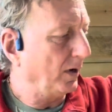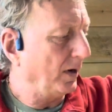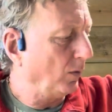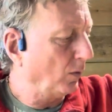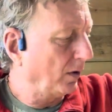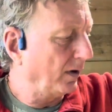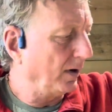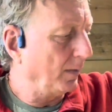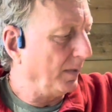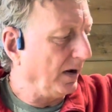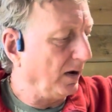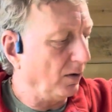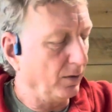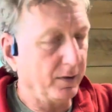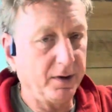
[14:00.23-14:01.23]
I worry
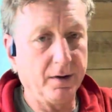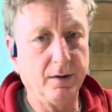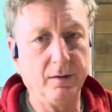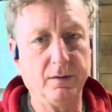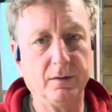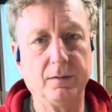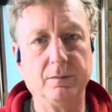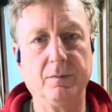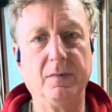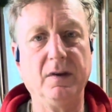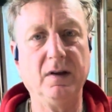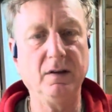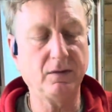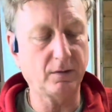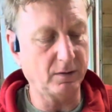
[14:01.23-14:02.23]
about is
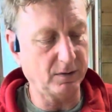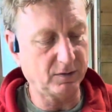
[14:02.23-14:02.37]
these are